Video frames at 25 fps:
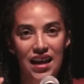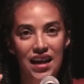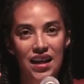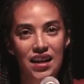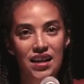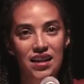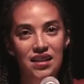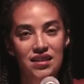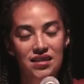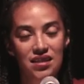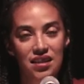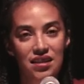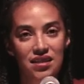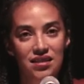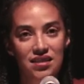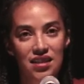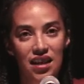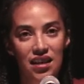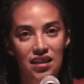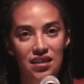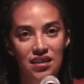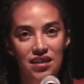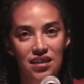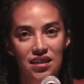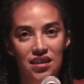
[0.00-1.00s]
It is
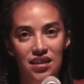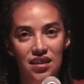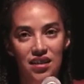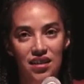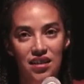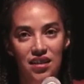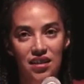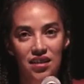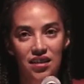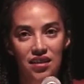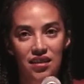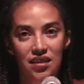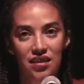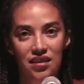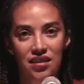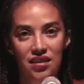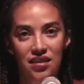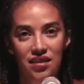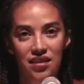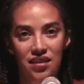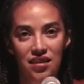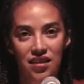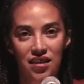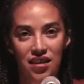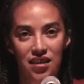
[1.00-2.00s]
exactly here
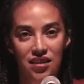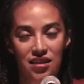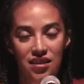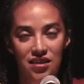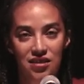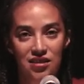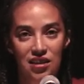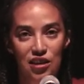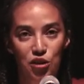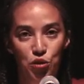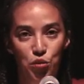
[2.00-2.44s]
in this